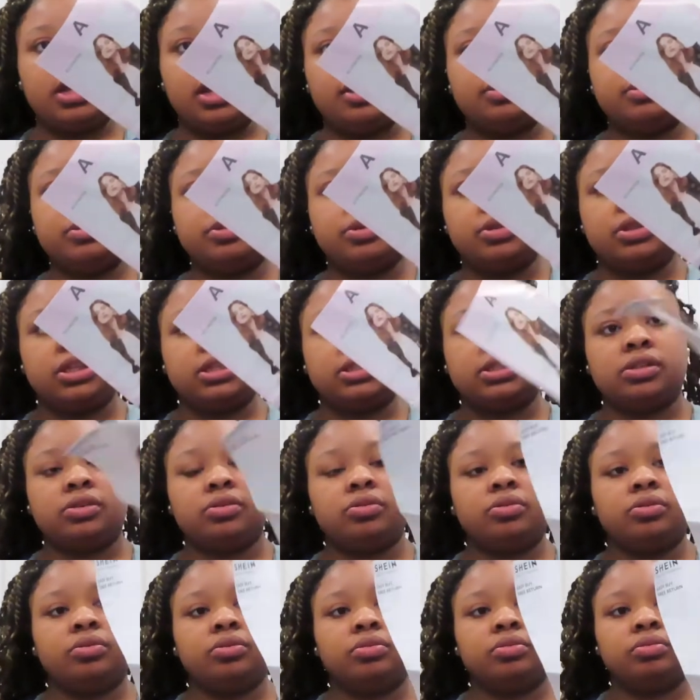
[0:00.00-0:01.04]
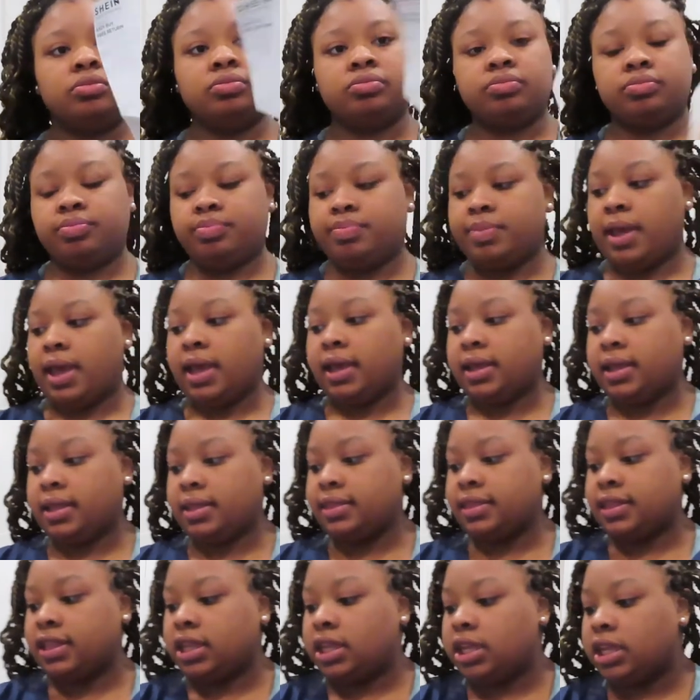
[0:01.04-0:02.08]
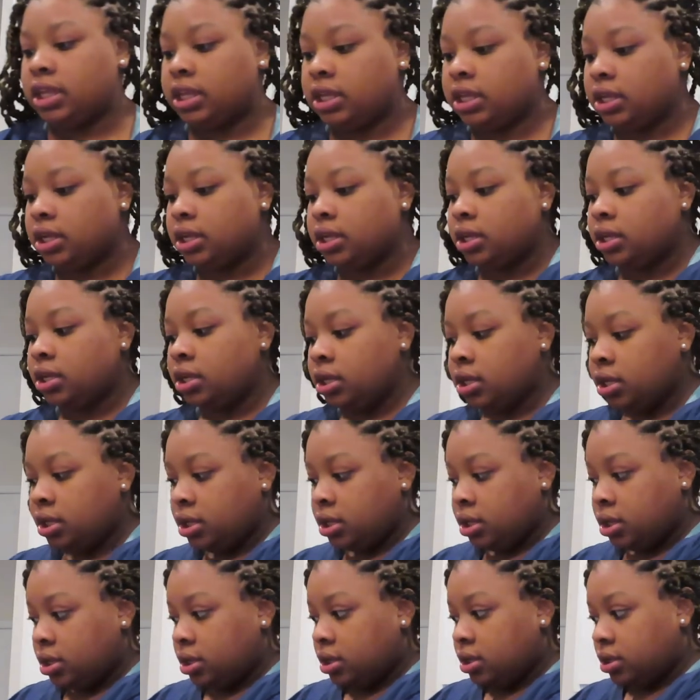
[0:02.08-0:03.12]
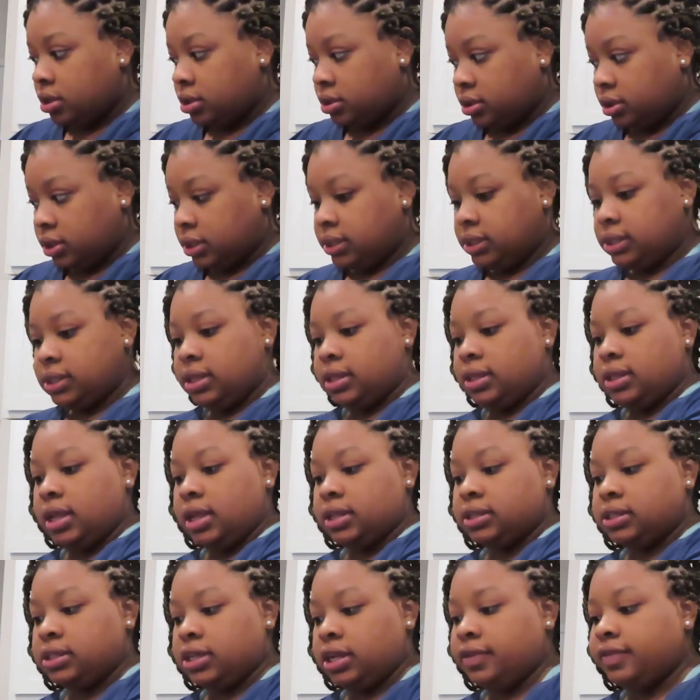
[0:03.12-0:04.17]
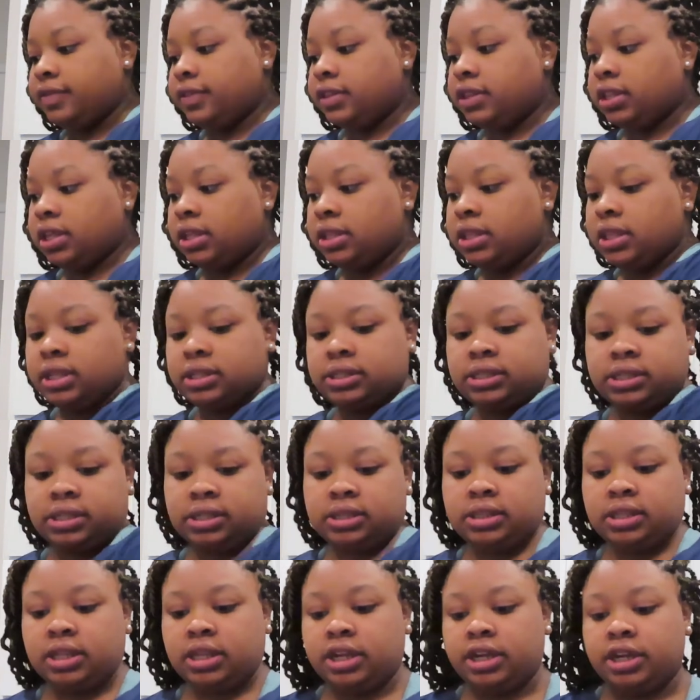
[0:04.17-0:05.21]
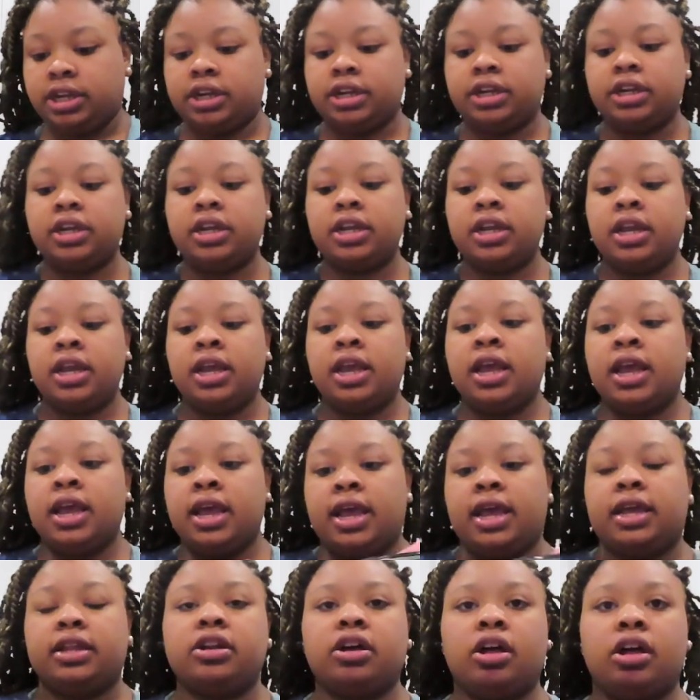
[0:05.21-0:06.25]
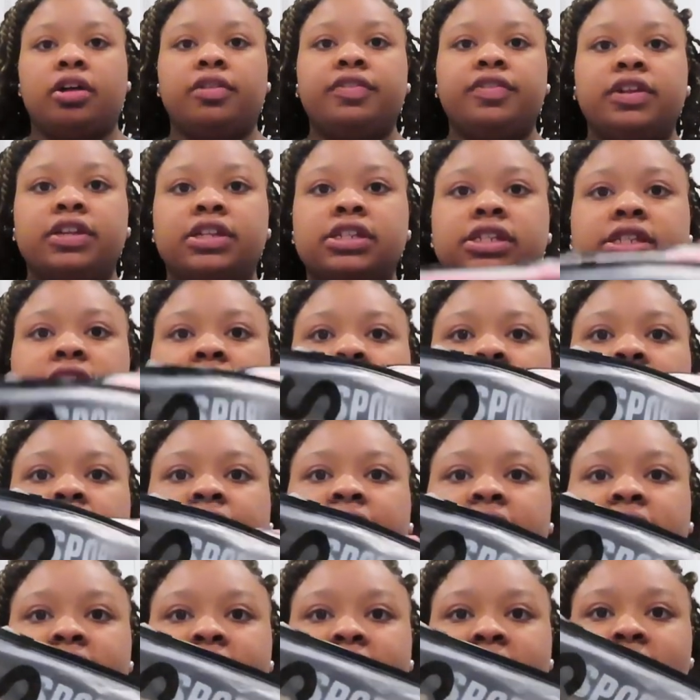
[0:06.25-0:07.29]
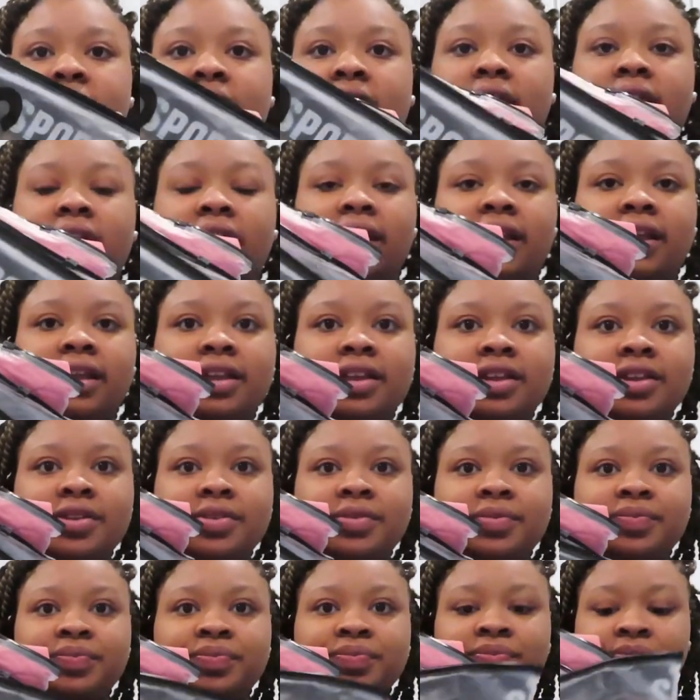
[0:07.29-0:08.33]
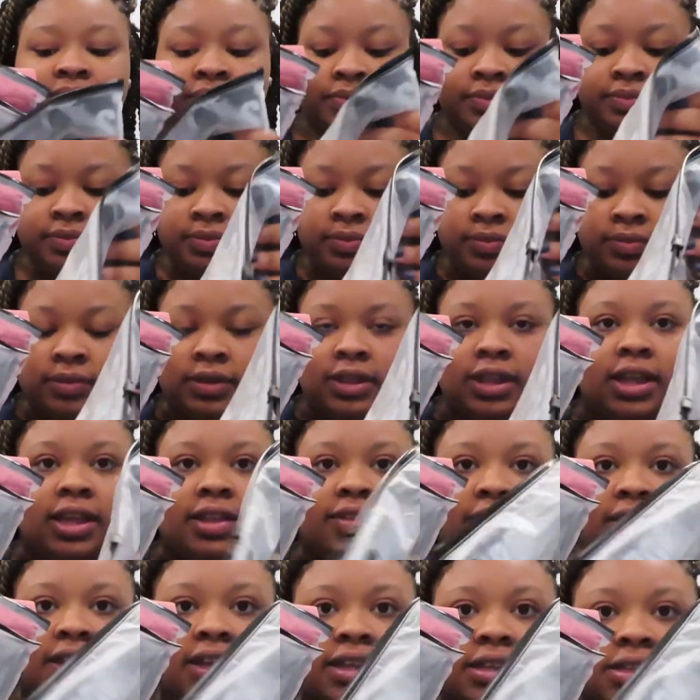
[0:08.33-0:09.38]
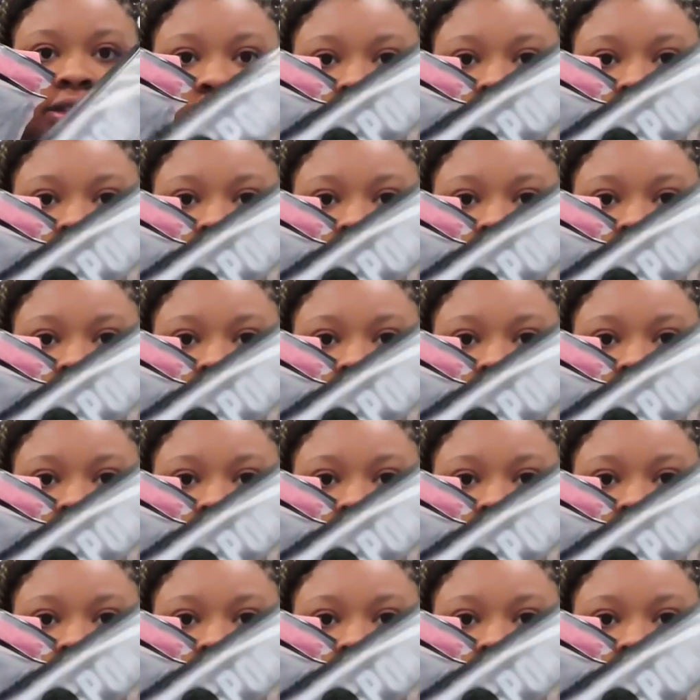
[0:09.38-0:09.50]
comes with this little packet thing. Let's see, that's everything that's in there. And all their stuff is like in these